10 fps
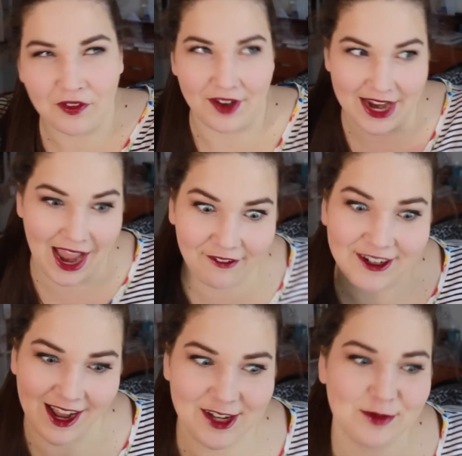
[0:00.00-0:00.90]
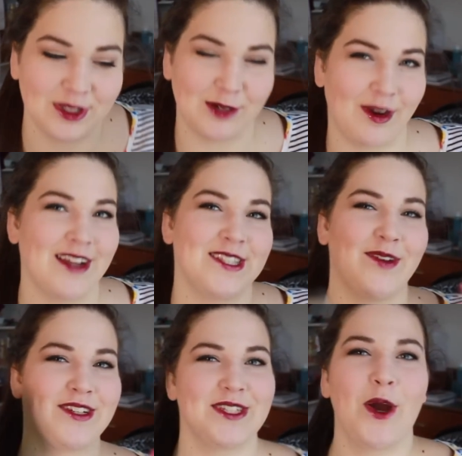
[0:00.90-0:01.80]
that I haven't actually read so
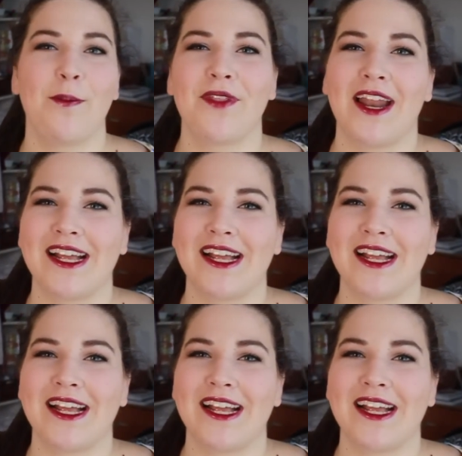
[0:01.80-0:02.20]
I just hope that I